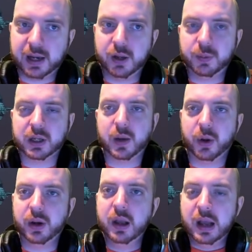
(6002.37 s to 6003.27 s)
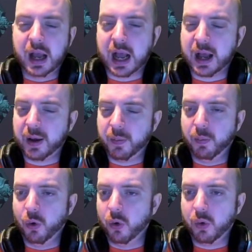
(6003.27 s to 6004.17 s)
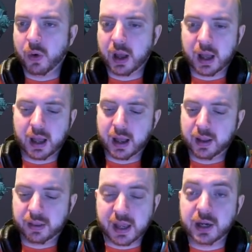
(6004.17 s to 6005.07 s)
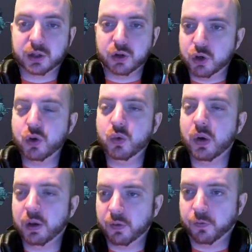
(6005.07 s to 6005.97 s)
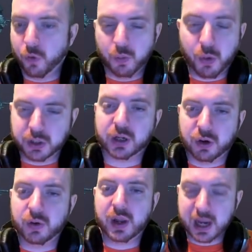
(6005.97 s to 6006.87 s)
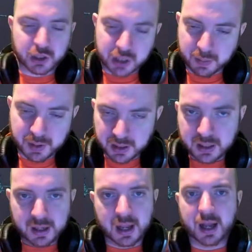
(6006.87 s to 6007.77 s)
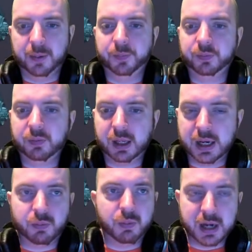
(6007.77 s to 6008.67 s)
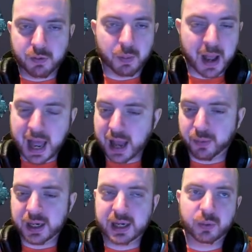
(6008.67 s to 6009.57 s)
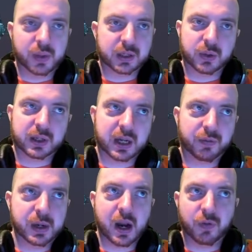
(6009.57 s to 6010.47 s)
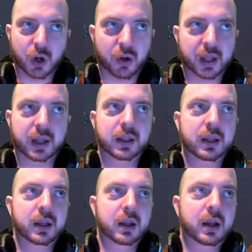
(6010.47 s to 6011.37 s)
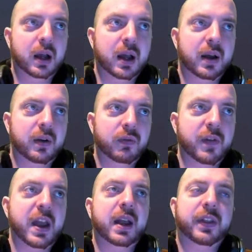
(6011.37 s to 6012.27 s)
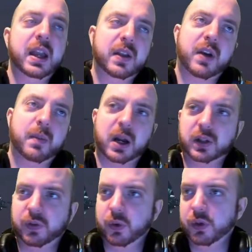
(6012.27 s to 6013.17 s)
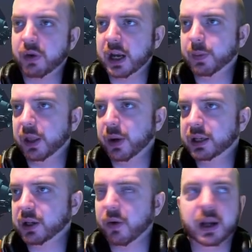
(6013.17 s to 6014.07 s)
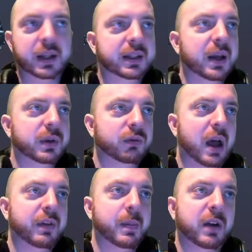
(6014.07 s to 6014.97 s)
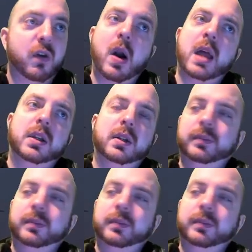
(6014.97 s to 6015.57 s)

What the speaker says: loops. I want more things to do for multi-crew in a ship. We need repair. We need all this sort of stuff. We need overclocking. Revere, thank you very much for the raid, by the way. Sorry, I was having a bit of a rant.